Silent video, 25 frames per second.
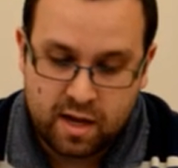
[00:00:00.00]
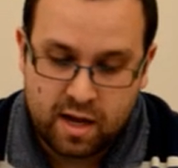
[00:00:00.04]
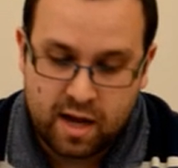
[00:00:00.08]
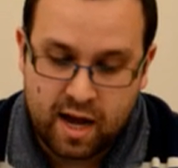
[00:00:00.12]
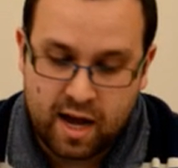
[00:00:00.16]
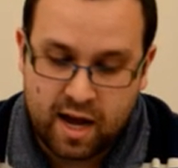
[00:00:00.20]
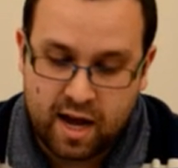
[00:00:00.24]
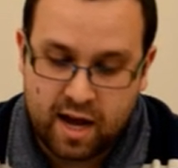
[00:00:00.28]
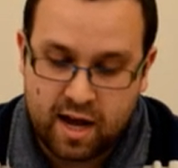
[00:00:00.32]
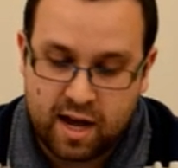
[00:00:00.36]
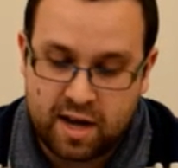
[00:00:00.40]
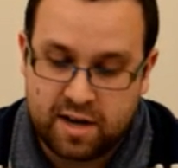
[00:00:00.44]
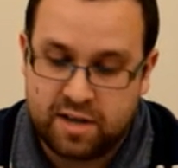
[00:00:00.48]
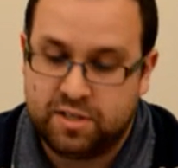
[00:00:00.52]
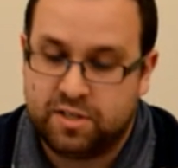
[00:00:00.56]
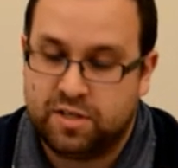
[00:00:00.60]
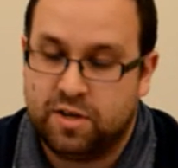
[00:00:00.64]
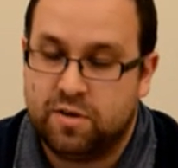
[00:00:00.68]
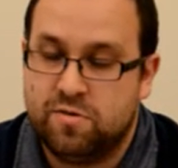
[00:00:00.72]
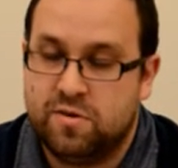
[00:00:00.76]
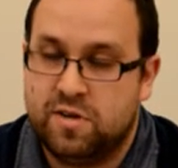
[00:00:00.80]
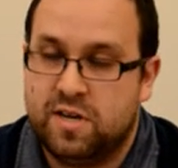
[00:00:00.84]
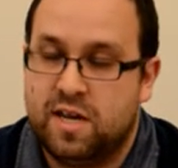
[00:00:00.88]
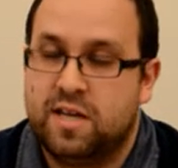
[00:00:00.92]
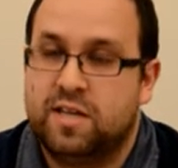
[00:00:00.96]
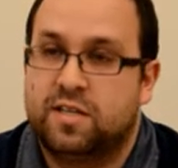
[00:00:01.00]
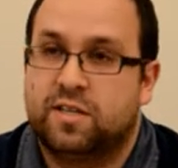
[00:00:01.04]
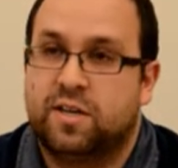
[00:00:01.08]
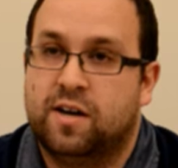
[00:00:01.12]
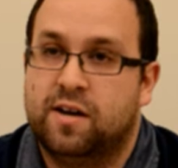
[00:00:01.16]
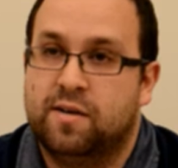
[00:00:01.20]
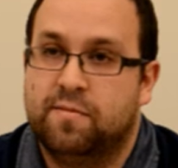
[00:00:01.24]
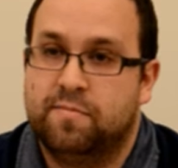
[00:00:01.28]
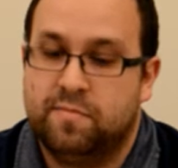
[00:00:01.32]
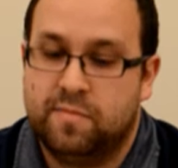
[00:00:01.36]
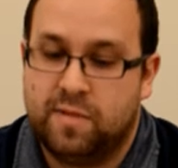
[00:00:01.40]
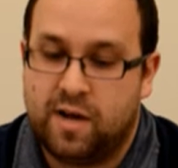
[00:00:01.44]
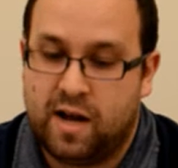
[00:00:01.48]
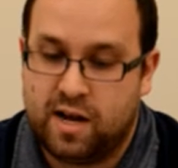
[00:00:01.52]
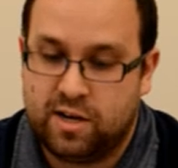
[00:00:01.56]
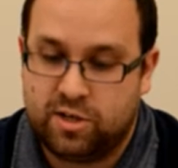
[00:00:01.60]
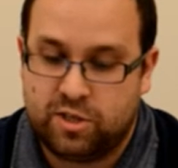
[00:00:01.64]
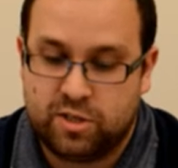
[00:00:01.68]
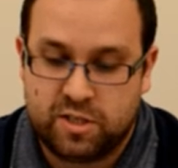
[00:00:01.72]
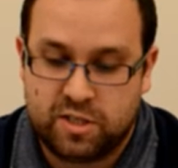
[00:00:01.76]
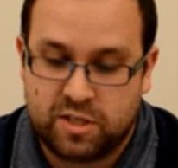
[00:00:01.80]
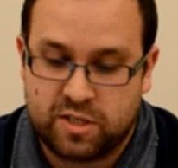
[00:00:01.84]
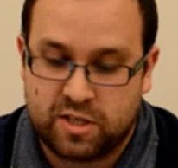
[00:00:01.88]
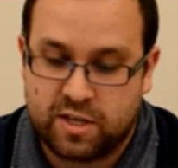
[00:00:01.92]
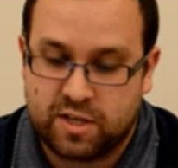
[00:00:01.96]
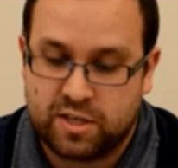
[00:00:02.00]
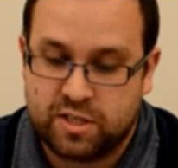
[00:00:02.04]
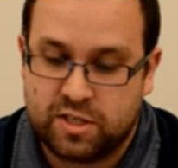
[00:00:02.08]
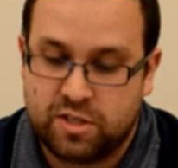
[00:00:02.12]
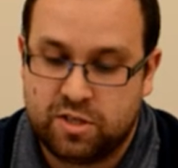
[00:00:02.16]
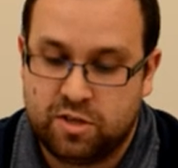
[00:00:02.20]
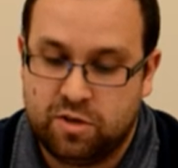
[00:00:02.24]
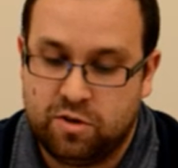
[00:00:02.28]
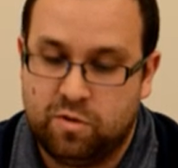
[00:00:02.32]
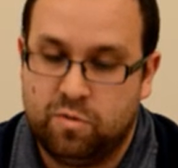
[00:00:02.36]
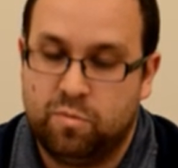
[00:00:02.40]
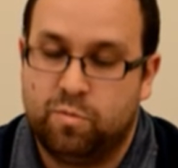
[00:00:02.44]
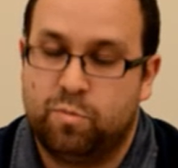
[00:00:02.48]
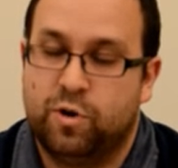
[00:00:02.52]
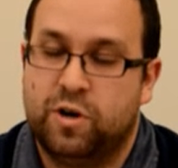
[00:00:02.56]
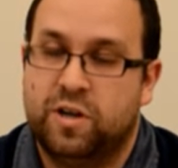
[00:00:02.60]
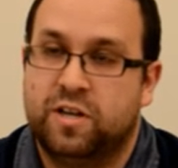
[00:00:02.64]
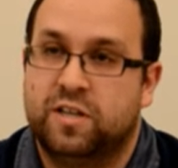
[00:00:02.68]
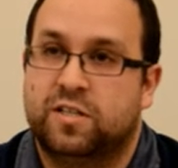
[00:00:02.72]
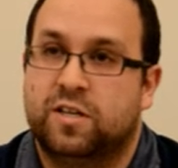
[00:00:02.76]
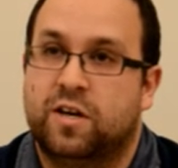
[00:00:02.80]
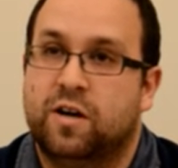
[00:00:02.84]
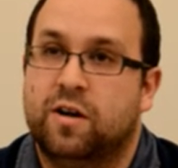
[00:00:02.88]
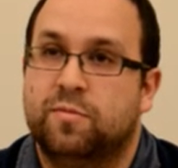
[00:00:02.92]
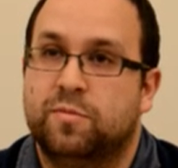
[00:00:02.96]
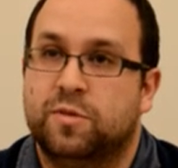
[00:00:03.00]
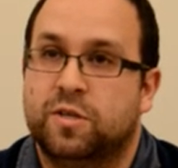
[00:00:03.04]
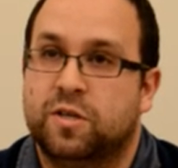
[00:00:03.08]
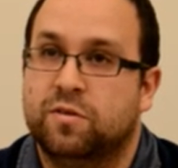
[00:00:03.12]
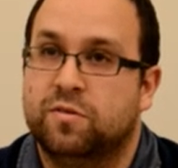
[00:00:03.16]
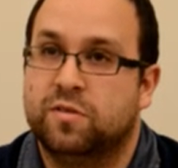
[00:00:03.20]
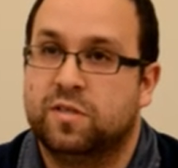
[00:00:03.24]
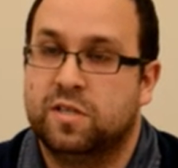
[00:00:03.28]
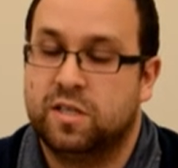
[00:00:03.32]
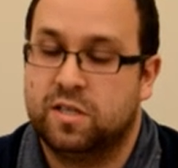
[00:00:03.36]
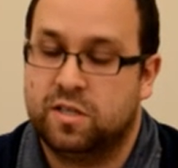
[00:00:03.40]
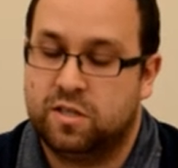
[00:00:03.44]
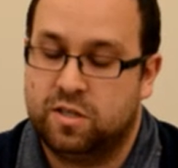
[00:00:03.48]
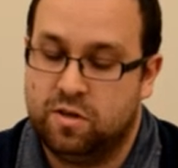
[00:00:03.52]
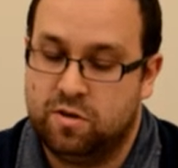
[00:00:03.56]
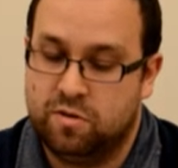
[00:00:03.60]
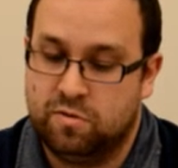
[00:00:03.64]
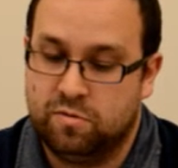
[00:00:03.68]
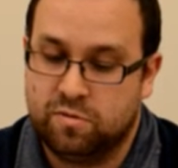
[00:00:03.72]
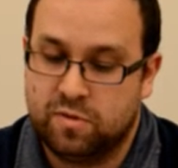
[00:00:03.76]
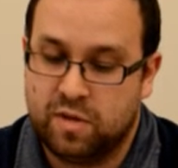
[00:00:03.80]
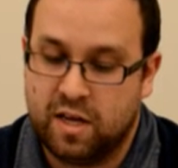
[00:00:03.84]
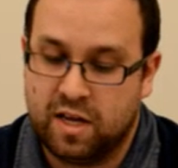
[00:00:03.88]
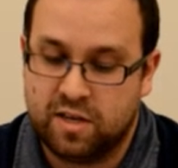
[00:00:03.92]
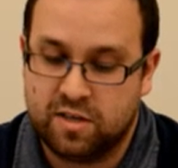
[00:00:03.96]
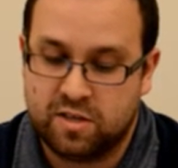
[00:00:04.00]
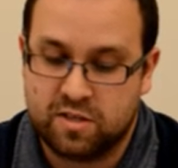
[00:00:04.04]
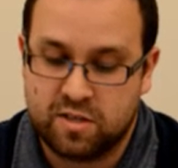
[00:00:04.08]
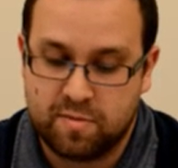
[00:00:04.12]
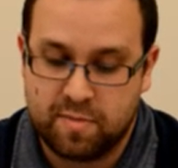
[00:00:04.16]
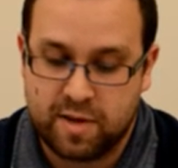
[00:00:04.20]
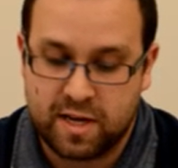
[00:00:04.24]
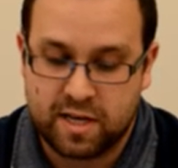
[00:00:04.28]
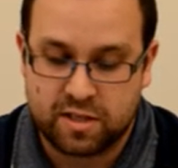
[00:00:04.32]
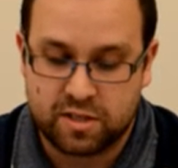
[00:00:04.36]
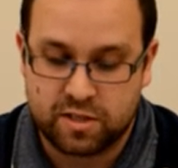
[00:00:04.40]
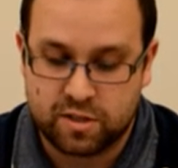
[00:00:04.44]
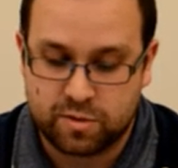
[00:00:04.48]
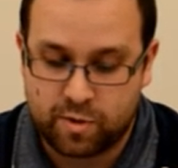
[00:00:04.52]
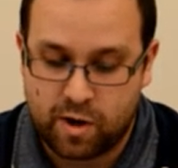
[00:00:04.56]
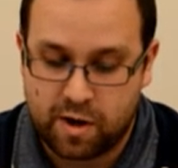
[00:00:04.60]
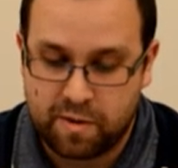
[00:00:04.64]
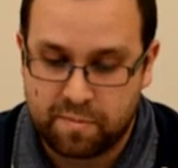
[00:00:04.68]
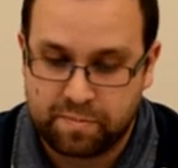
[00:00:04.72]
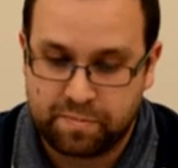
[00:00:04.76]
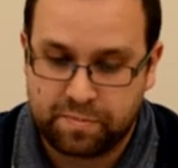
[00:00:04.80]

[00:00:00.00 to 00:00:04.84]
Uh, and a zone date time actually starts to bring time zones into, into the mix as well.